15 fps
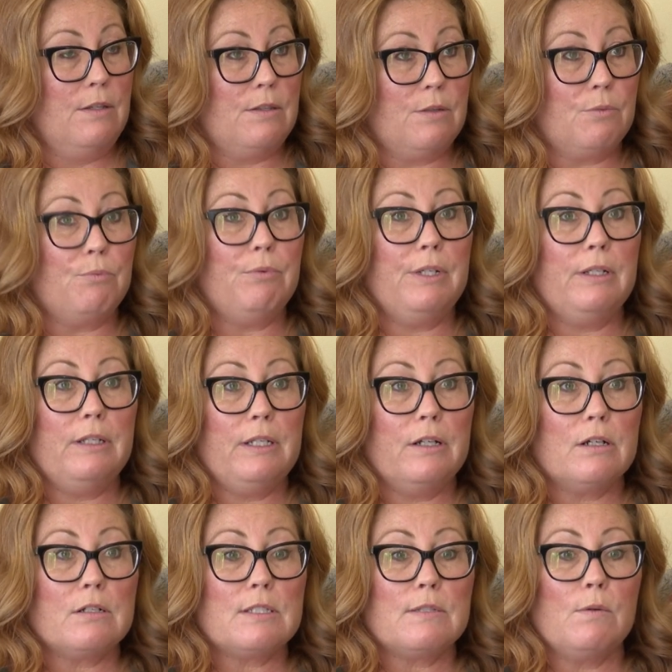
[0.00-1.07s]
There really
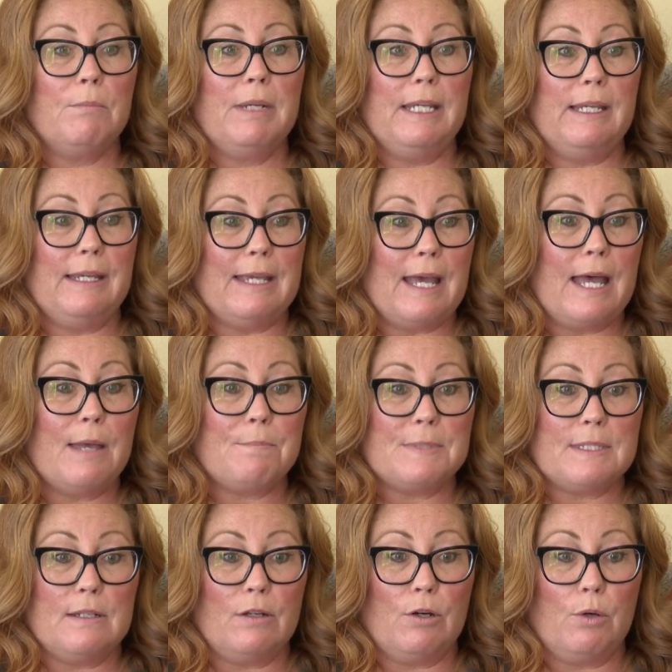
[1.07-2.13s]
are so many
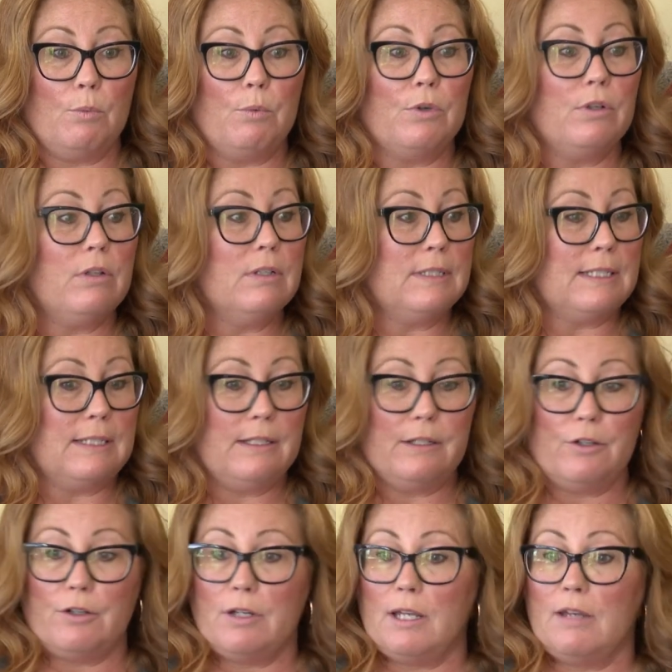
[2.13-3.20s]
gaps in our world and
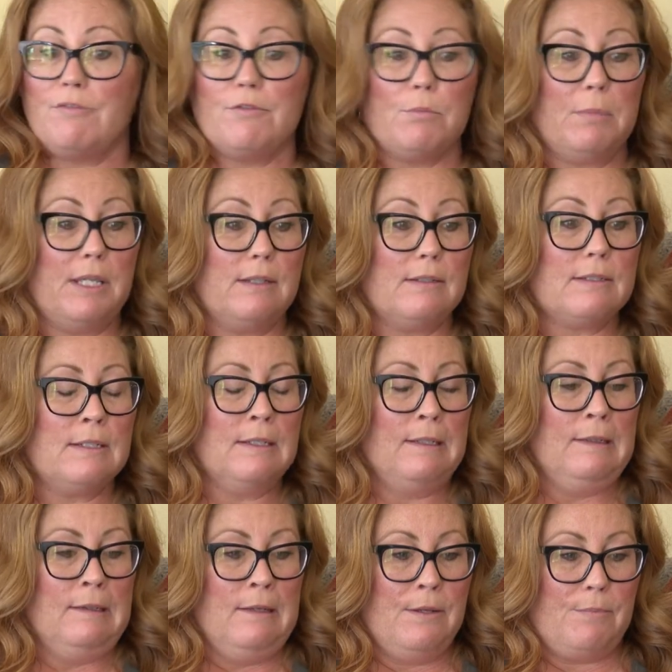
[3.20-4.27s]
in our government mm
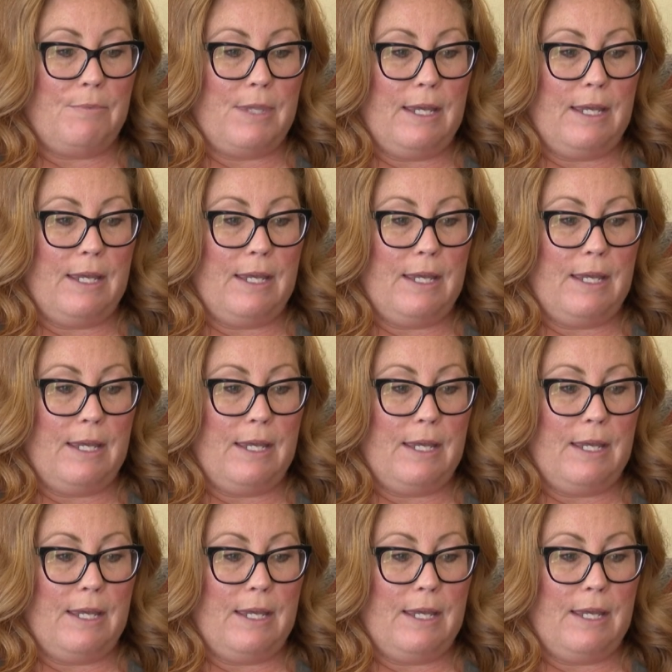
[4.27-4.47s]
-hmm.